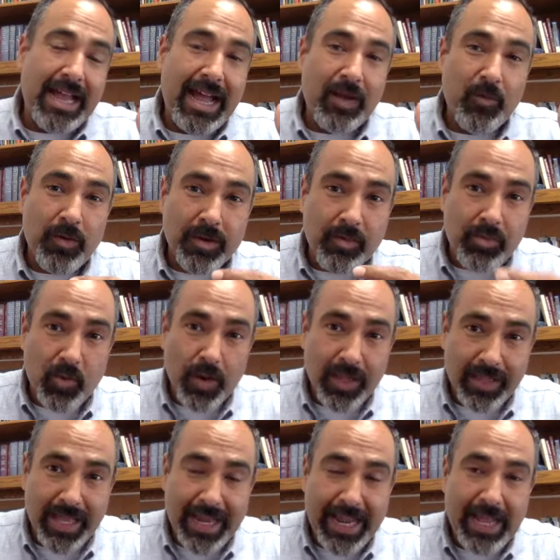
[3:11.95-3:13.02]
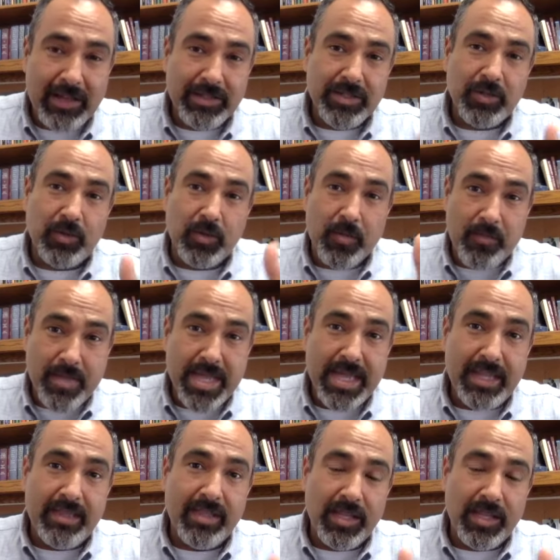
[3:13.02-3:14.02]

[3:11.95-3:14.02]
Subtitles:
I want to point that out to the men,